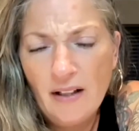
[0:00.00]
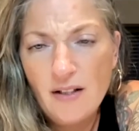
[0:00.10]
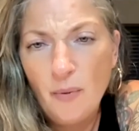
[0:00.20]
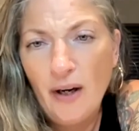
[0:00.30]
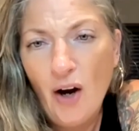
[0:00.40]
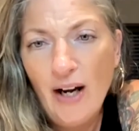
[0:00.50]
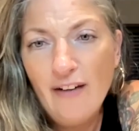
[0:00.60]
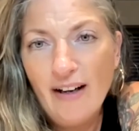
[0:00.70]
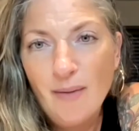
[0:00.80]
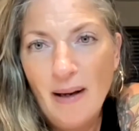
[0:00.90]
beings who I
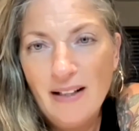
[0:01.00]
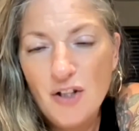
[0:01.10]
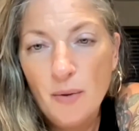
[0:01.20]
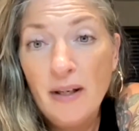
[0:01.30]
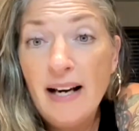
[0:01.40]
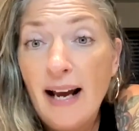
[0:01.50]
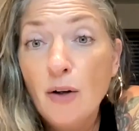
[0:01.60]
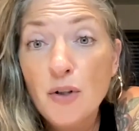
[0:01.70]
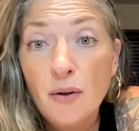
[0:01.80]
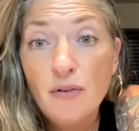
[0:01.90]
highly recommend, who are
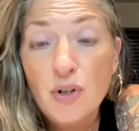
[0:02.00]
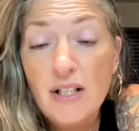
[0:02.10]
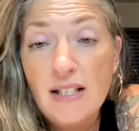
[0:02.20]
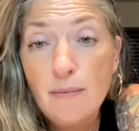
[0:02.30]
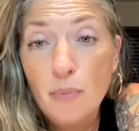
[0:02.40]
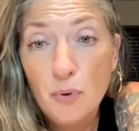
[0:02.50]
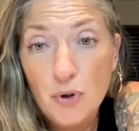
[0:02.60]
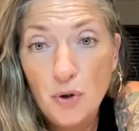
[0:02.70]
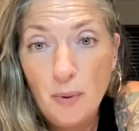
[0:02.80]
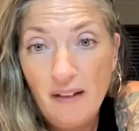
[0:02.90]
now doing retreats in
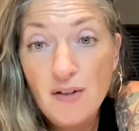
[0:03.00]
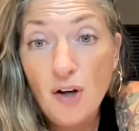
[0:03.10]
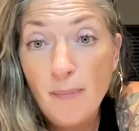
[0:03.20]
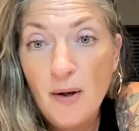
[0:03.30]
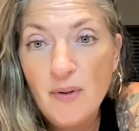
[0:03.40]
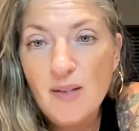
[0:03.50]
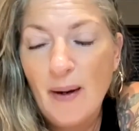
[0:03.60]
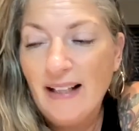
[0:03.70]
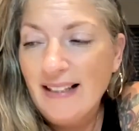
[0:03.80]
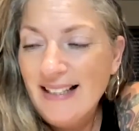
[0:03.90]
Portugal, but at the time they're in
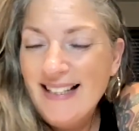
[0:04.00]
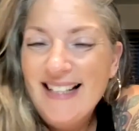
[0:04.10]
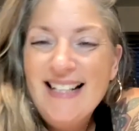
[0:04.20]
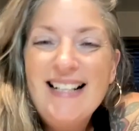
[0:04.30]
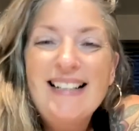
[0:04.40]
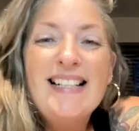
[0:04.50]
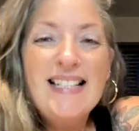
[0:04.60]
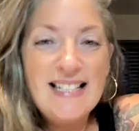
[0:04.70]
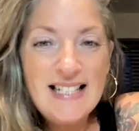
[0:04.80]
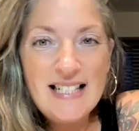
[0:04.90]
Spain. And
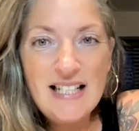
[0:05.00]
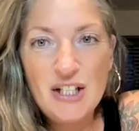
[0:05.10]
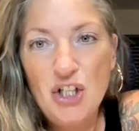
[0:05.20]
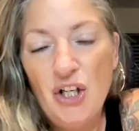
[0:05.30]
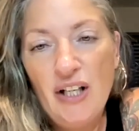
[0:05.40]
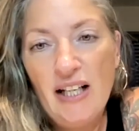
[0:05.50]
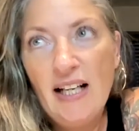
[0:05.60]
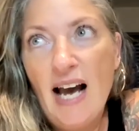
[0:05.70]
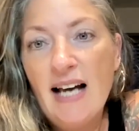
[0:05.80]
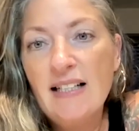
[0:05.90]
they did a
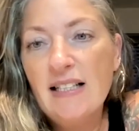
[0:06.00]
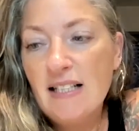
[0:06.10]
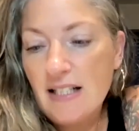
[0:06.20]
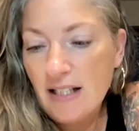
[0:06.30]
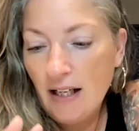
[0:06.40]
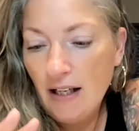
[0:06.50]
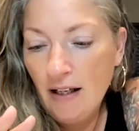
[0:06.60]
journey, and